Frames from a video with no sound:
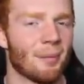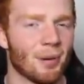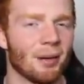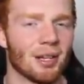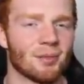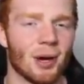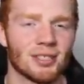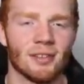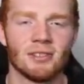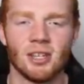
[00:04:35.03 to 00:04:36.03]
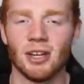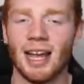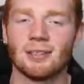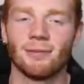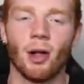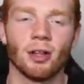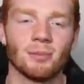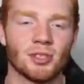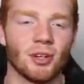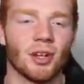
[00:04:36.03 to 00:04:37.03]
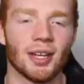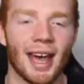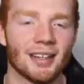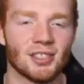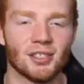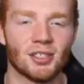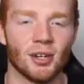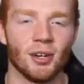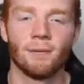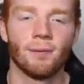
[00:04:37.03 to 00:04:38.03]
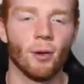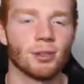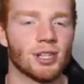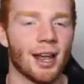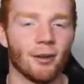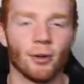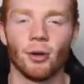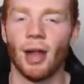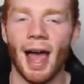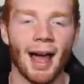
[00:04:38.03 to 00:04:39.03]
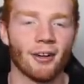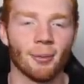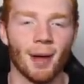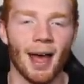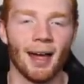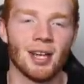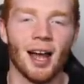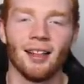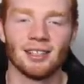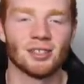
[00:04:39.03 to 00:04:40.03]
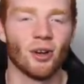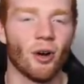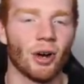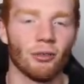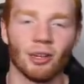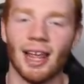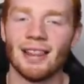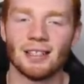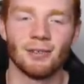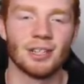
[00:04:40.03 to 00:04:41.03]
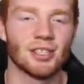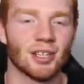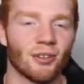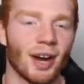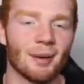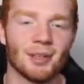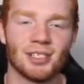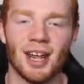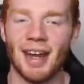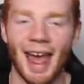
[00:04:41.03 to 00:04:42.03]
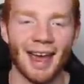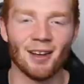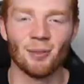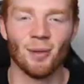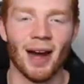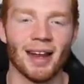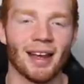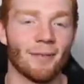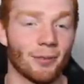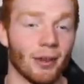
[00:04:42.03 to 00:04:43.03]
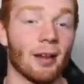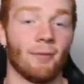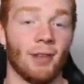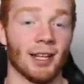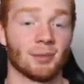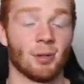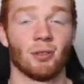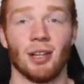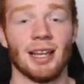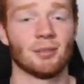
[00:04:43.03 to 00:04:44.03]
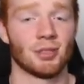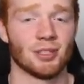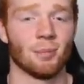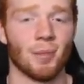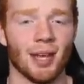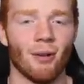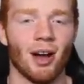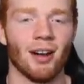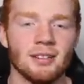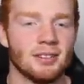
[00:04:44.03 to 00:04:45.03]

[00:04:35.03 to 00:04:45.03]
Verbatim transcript: are pretty much most of them. So he has volume shooter, catch and shoot, floor general, acrobat, tireless scorer, relentless finisher, green machine, ankle breaker, flexible release, which is a big one,